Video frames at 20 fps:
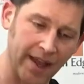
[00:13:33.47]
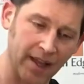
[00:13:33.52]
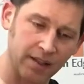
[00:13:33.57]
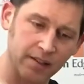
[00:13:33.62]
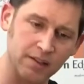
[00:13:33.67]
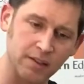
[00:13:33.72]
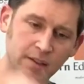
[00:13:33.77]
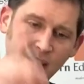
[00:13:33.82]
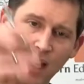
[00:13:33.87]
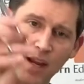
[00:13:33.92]

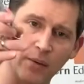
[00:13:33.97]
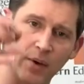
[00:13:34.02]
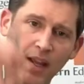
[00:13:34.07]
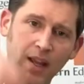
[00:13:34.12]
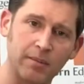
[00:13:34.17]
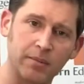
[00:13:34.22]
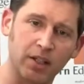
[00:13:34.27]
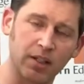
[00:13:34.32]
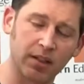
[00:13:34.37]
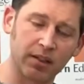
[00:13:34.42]
So that way I'm
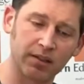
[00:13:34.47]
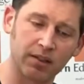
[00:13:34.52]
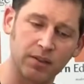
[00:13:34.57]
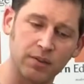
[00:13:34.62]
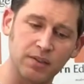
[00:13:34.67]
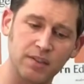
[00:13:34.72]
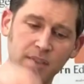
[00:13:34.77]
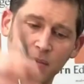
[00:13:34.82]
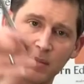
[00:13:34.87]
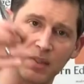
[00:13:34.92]
going to do
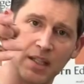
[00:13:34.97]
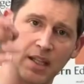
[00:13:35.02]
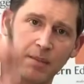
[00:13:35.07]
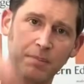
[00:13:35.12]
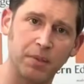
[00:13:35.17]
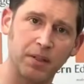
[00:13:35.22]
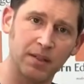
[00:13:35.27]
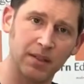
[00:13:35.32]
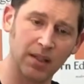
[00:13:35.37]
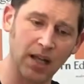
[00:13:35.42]
some deep
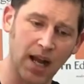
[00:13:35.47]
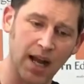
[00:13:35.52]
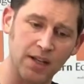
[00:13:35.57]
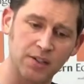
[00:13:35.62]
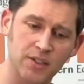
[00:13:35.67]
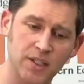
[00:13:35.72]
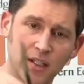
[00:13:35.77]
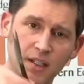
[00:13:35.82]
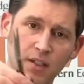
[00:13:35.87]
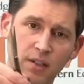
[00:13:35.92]

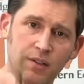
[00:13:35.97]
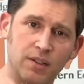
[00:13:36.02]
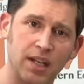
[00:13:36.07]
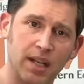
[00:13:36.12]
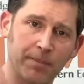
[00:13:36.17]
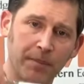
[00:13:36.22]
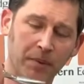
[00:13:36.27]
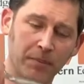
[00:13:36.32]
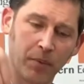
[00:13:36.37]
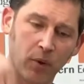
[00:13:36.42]
notching or
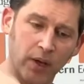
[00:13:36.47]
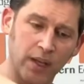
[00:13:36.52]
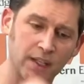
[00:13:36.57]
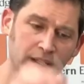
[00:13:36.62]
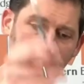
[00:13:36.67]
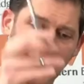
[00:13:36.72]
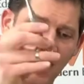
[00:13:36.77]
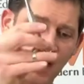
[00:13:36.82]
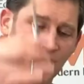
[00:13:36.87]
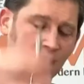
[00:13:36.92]
deep point
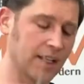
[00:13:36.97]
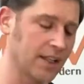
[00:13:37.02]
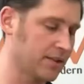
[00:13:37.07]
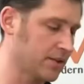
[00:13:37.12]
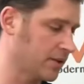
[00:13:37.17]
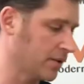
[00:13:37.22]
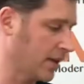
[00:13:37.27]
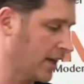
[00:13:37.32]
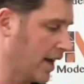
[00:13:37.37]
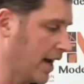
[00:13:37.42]
cutting into
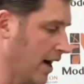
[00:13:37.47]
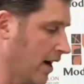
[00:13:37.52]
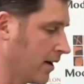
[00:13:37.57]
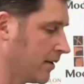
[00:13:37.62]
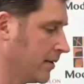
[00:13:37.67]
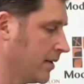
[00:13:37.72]
the hair.